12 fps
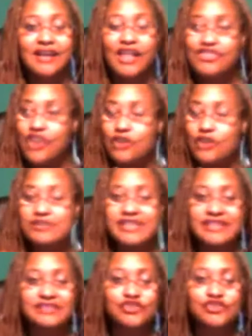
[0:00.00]
Those 6
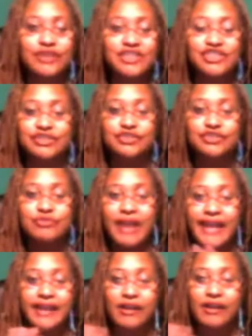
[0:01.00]
structures,
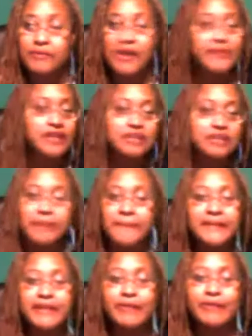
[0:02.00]
right? And we are talking about
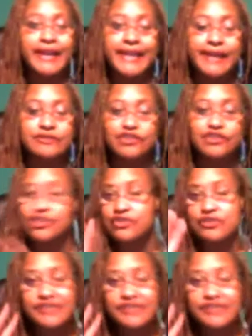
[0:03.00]
money right now. So,
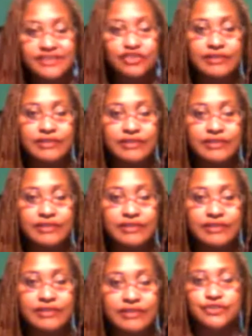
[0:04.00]
those 6 life
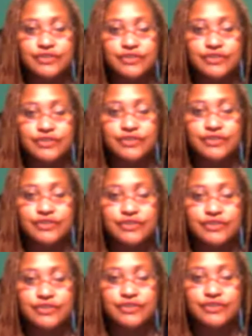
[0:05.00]
structures
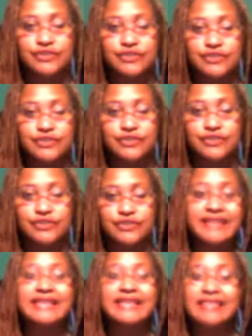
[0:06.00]
will allow you to take a
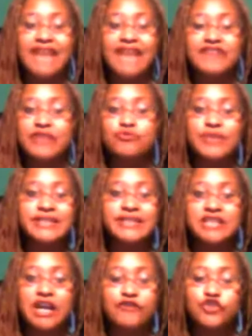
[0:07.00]
seat in life and
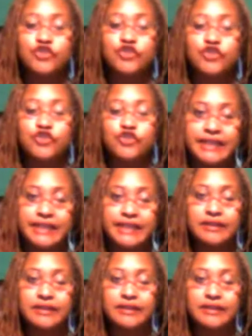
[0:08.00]
rest comfortably.